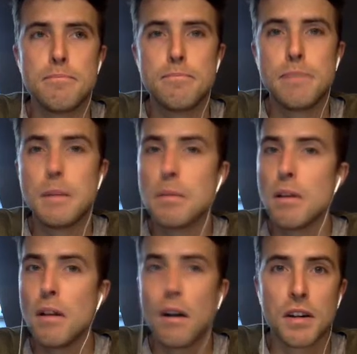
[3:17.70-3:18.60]

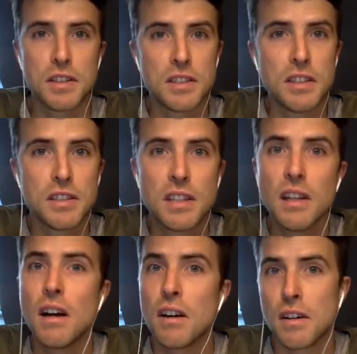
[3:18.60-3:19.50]
People are
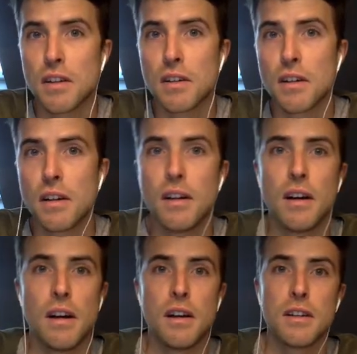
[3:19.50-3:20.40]
still aren't.
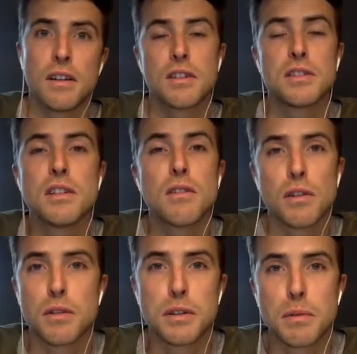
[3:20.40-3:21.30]
There are still
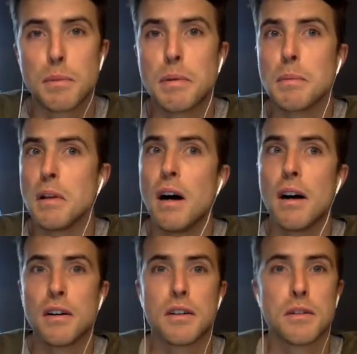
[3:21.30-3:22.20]
countries where people
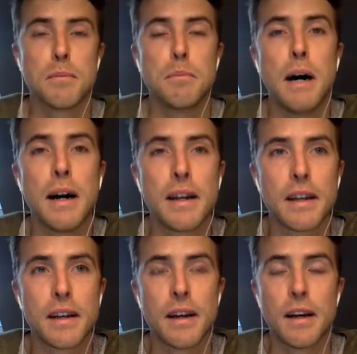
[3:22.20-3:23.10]
aren't
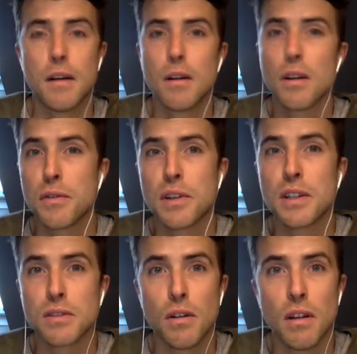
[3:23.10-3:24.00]
buying a lot of
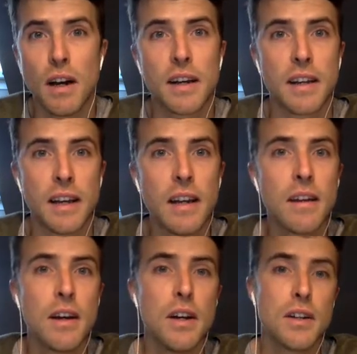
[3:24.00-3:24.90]
things online yet,
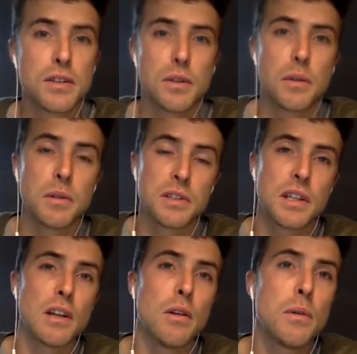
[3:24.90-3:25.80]
so you'll see
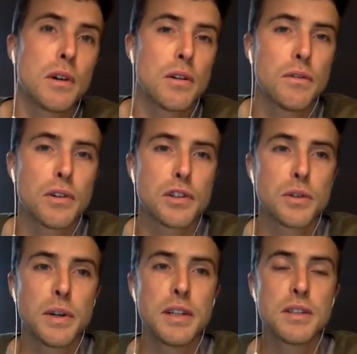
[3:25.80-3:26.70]
lower conversion
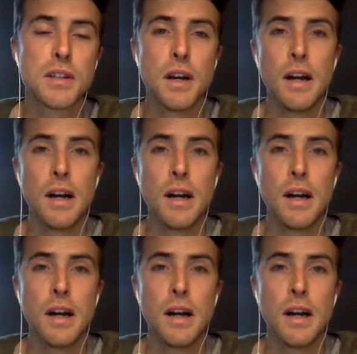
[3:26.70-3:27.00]
rates.